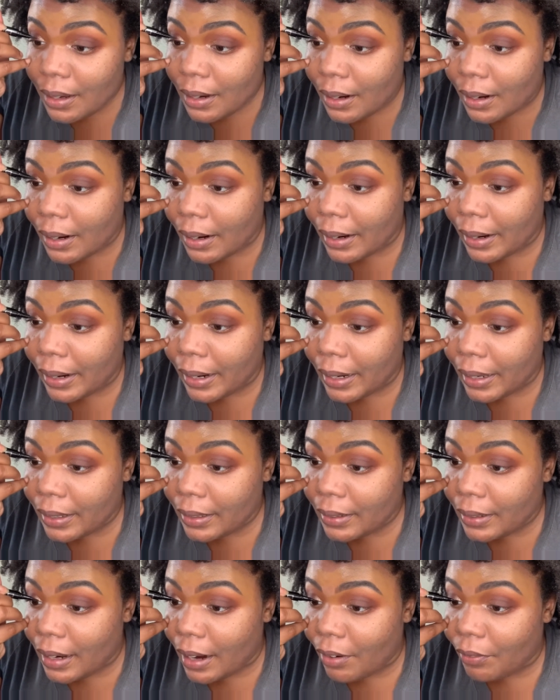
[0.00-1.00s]
All right,
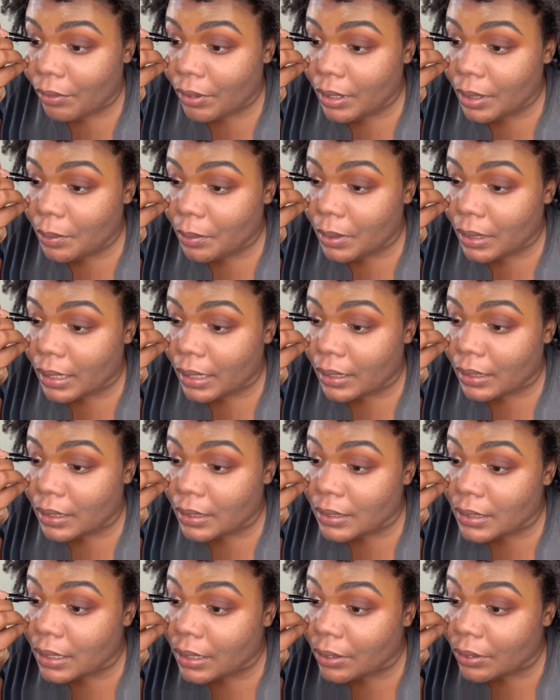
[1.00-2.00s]
I really wanna get
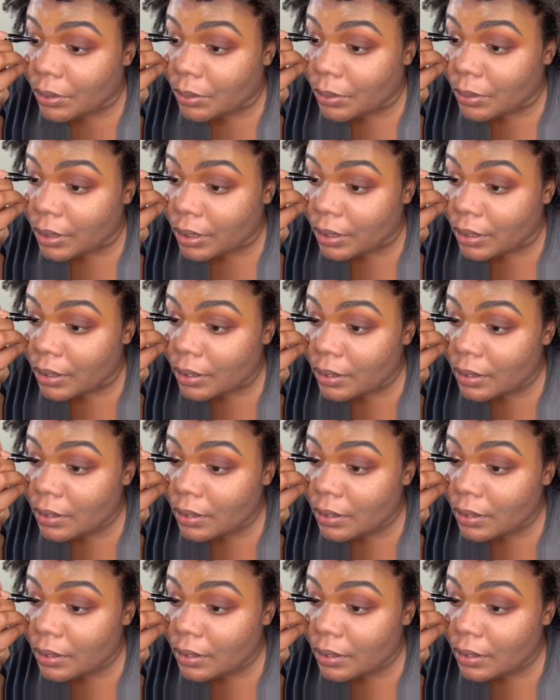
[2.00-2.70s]
this inner corner.